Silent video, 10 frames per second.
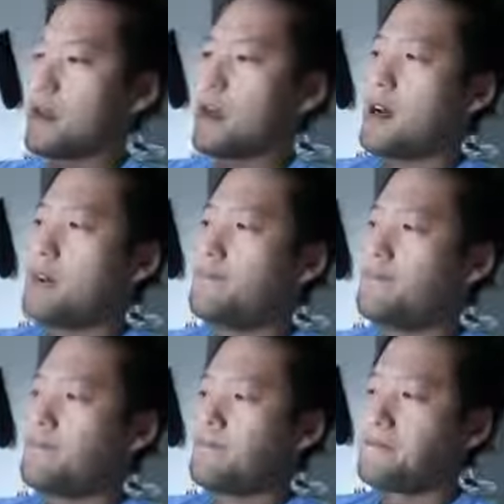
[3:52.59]
don't
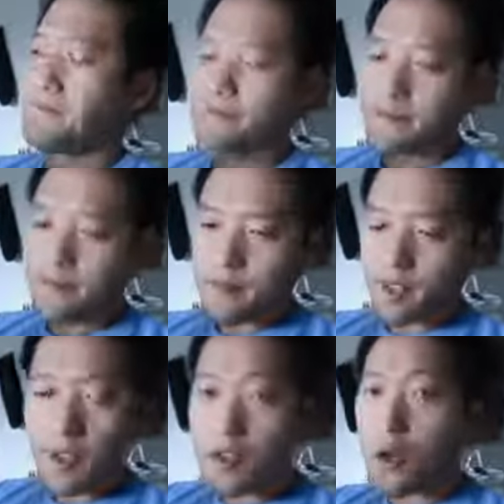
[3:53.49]

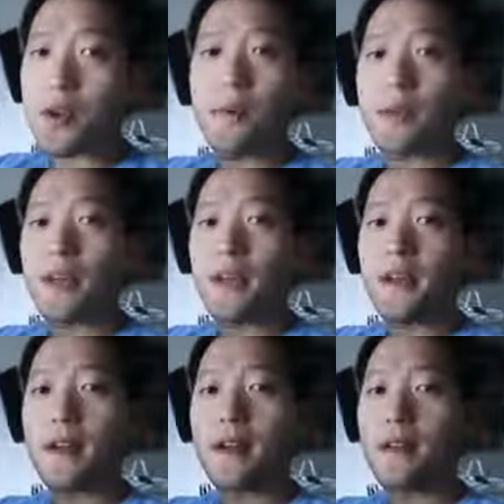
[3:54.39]
upgrade.